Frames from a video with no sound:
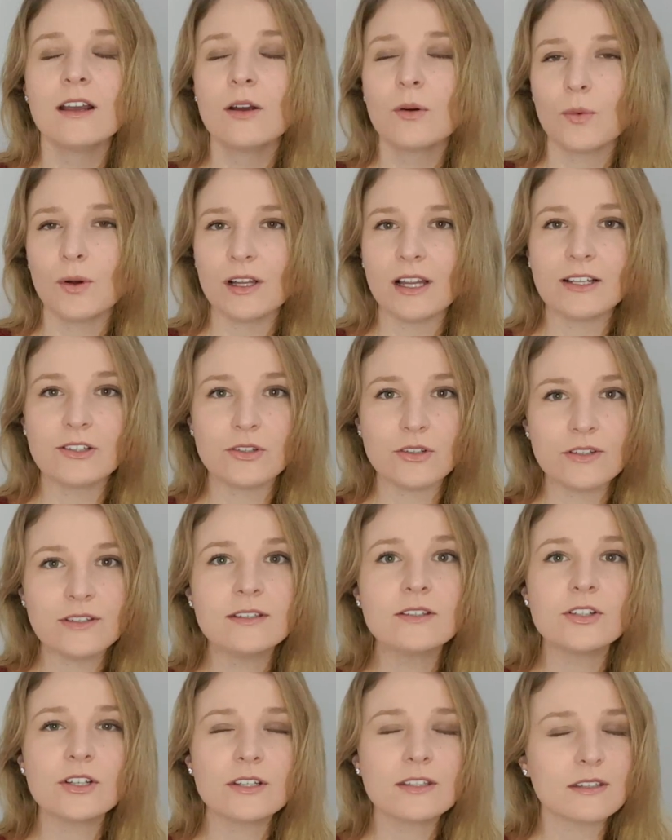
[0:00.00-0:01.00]
Well, I do
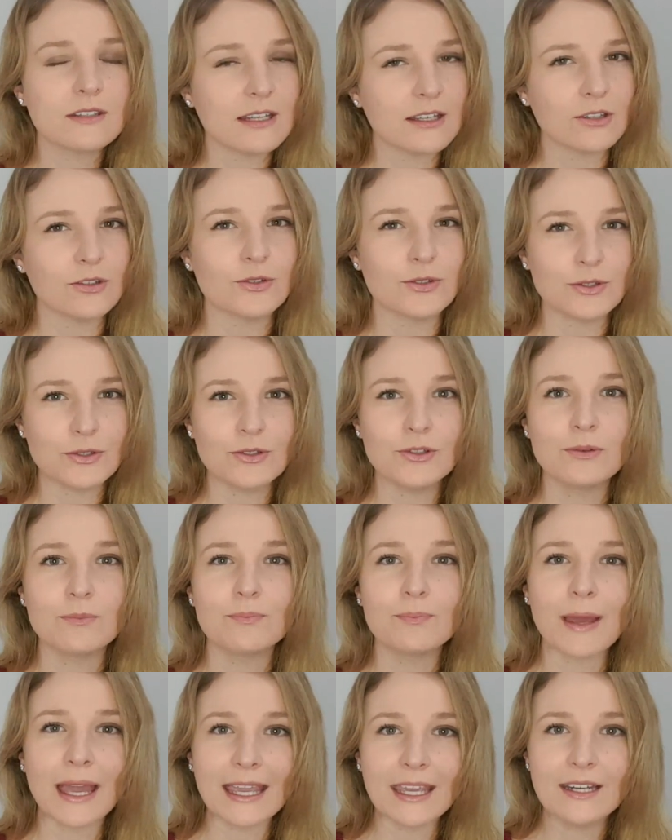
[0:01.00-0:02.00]
suggest that you do
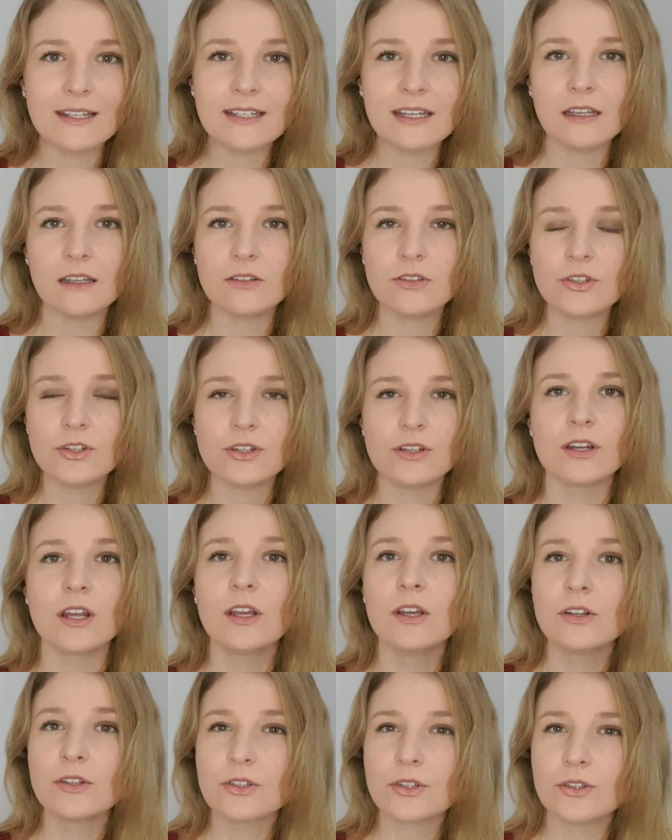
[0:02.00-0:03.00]
pay attention
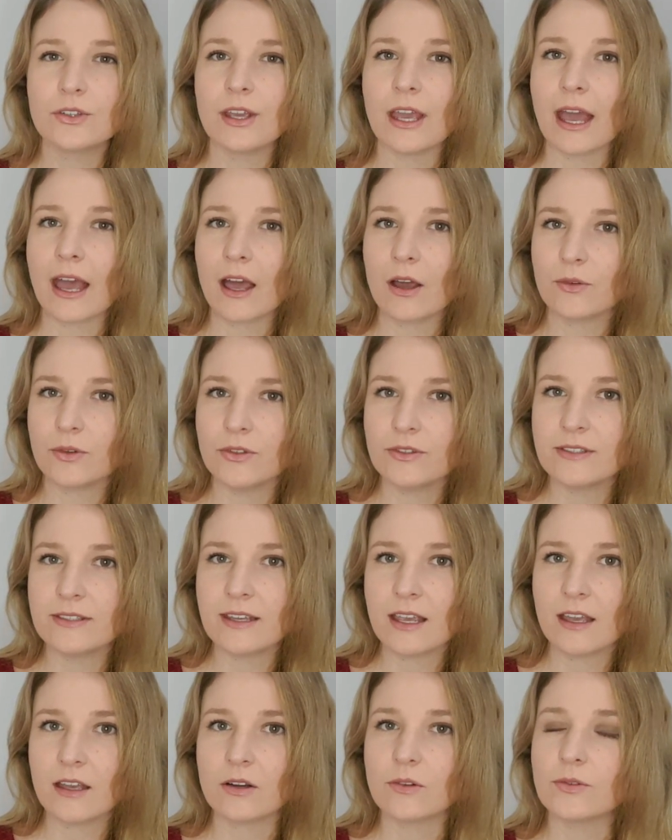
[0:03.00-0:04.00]
to how you
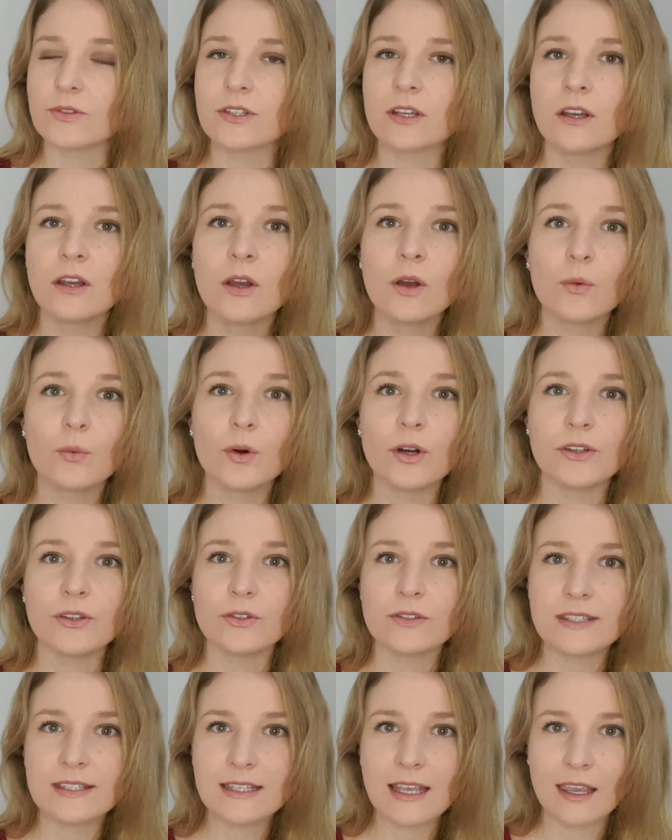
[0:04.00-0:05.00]
sound, what you're
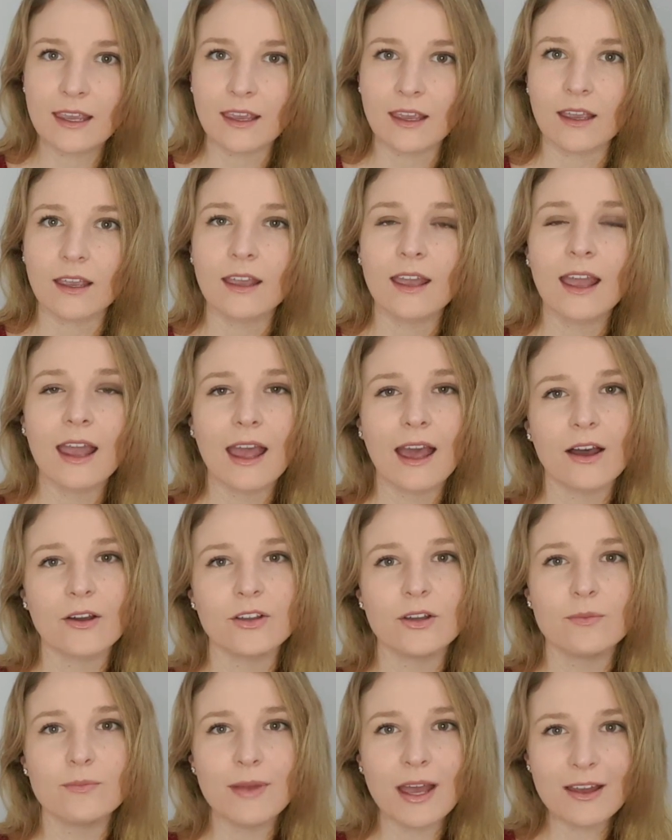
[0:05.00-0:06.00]
saying, how
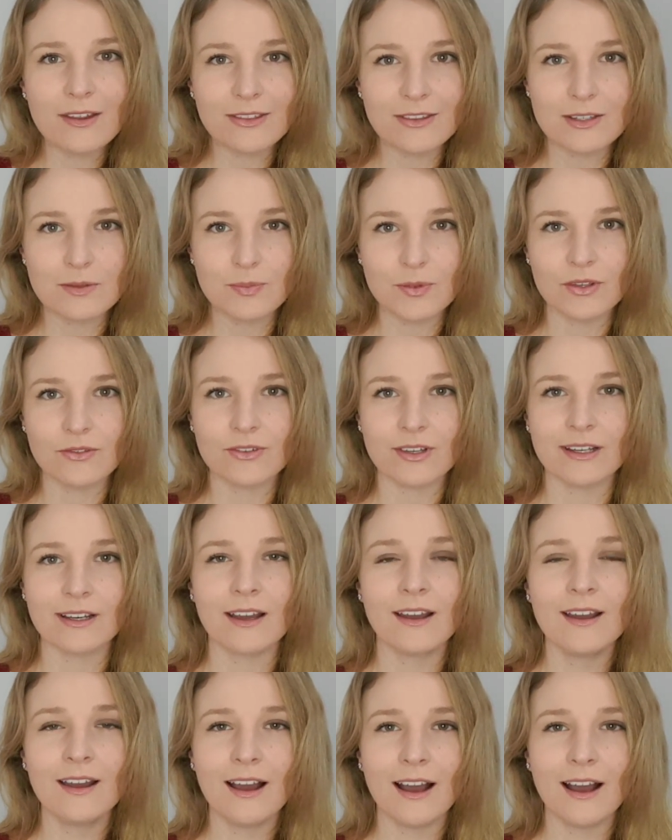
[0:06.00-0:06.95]
your mouth is moving.